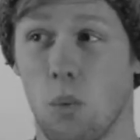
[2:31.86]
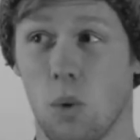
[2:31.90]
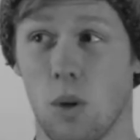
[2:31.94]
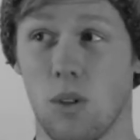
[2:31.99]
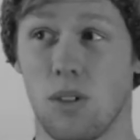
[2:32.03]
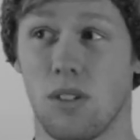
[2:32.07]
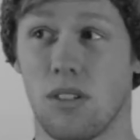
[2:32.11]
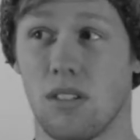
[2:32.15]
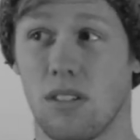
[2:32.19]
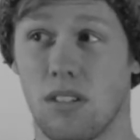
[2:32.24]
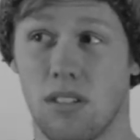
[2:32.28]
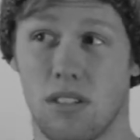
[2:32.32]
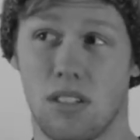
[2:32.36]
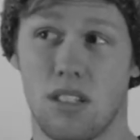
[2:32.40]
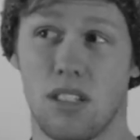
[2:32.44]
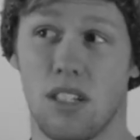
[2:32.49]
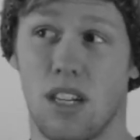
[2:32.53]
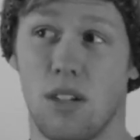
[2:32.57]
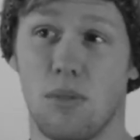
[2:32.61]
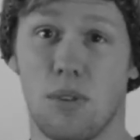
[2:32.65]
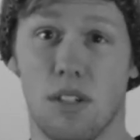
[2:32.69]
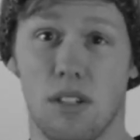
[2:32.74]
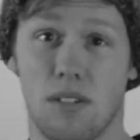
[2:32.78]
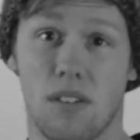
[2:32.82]
want, you
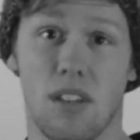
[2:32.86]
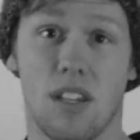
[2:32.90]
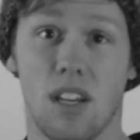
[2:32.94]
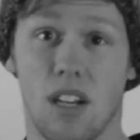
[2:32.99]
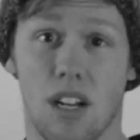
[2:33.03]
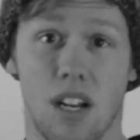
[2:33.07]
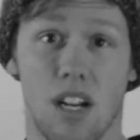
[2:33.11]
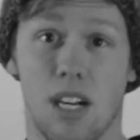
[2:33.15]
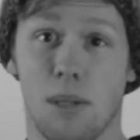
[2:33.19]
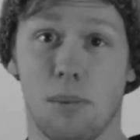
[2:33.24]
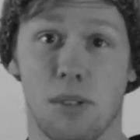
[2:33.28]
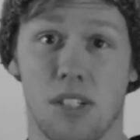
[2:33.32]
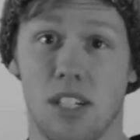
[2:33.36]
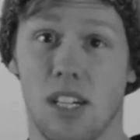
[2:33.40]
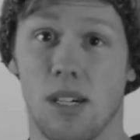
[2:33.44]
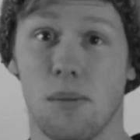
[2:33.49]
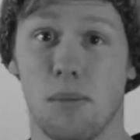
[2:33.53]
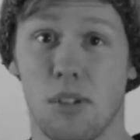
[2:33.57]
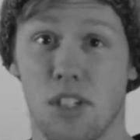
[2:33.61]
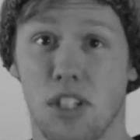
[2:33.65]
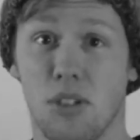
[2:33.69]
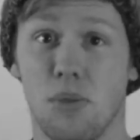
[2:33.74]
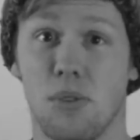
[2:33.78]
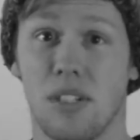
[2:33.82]
know, the climbers that
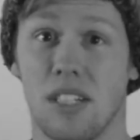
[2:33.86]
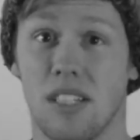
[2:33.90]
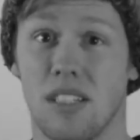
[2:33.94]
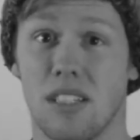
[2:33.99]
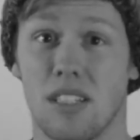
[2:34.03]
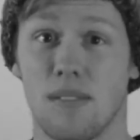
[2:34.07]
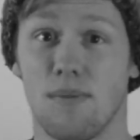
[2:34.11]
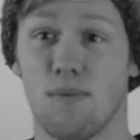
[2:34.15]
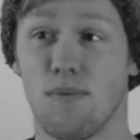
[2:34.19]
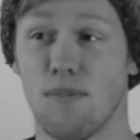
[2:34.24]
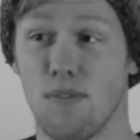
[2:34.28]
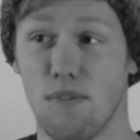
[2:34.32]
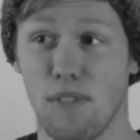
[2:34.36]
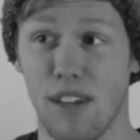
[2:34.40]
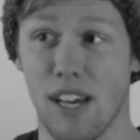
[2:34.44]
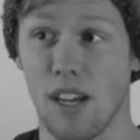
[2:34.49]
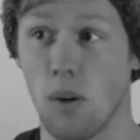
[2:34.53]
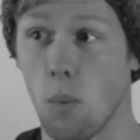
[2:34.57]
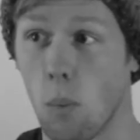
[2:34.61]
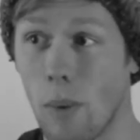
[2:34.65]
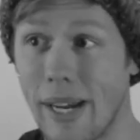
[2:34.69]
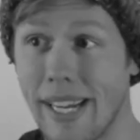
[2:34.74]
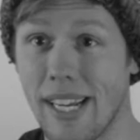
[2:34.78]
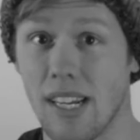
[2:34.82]
I'm shooting to
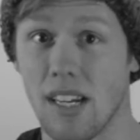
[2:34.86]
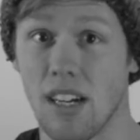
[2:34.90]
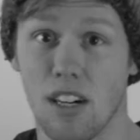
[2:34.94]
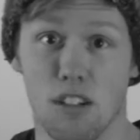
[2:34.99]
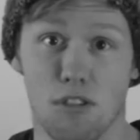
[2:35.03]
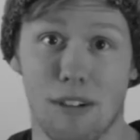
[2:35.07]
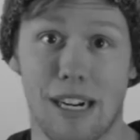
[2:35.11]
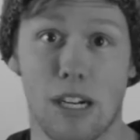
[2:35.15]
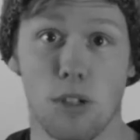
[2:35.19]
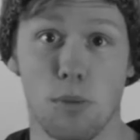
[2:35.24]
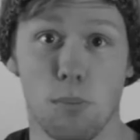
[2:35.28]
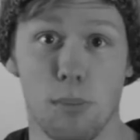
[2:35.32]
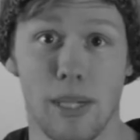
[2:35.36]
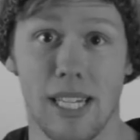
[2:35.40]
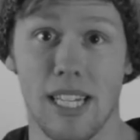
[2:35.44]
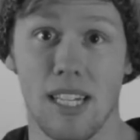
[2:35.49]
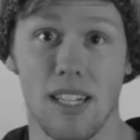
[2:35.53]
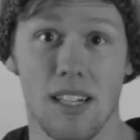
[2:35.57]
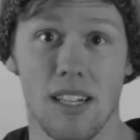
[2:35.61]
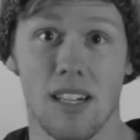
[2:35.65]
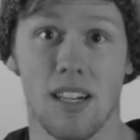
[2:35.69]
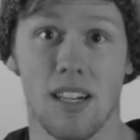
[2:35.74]
feel weak around me,